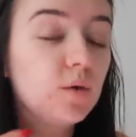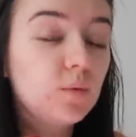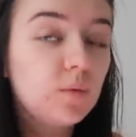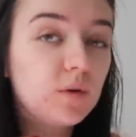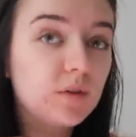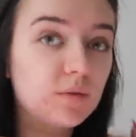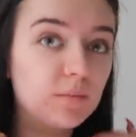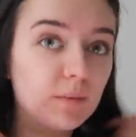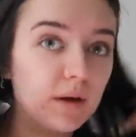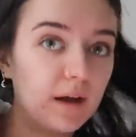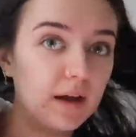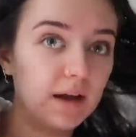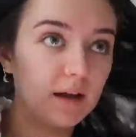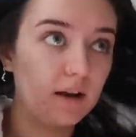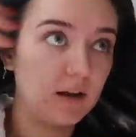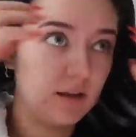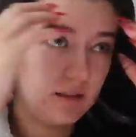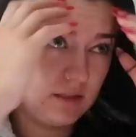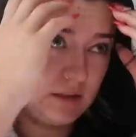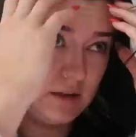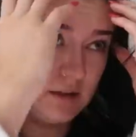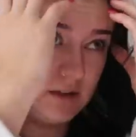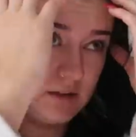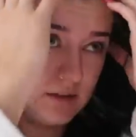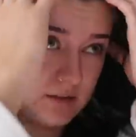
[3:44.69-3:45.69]
with my hair
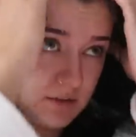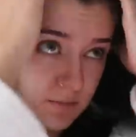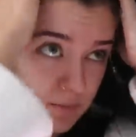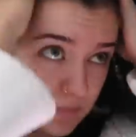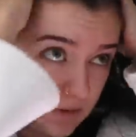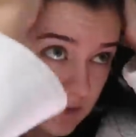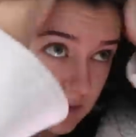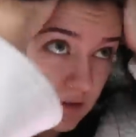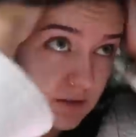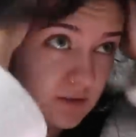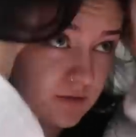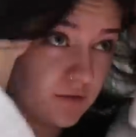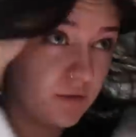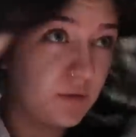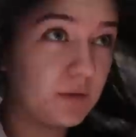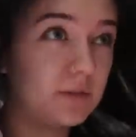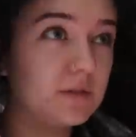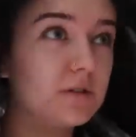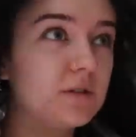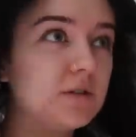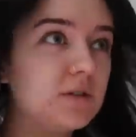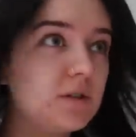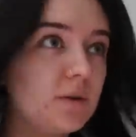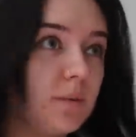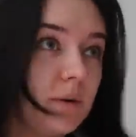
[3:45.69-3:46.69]
like this, because if I went
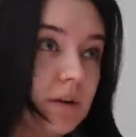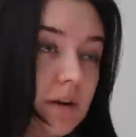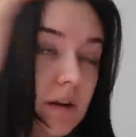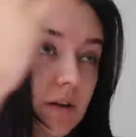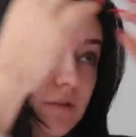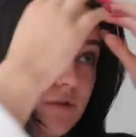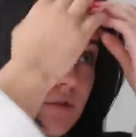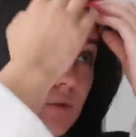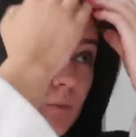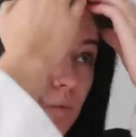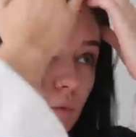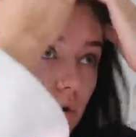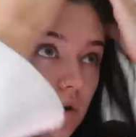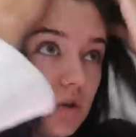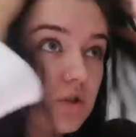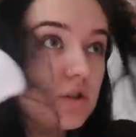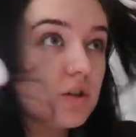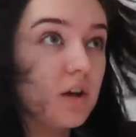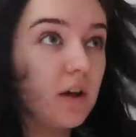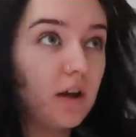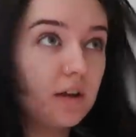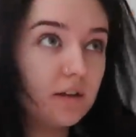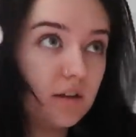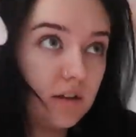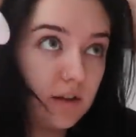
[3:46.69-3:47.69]
to the gym I'd have to wash
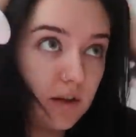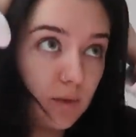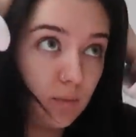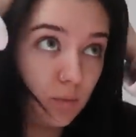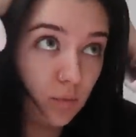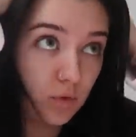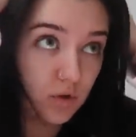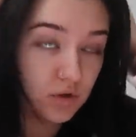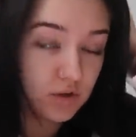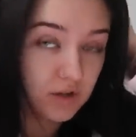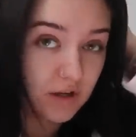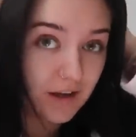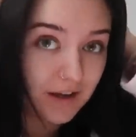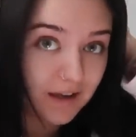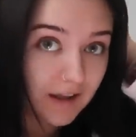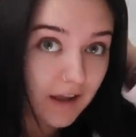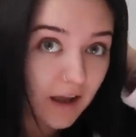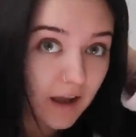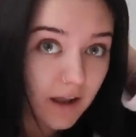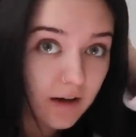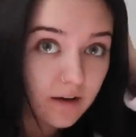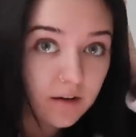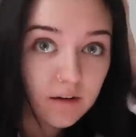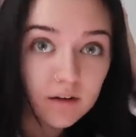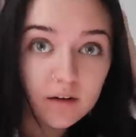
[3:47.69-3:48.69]
it and then wash it
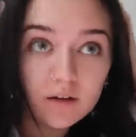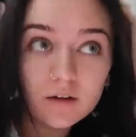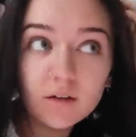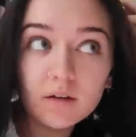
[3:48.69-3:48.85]
again.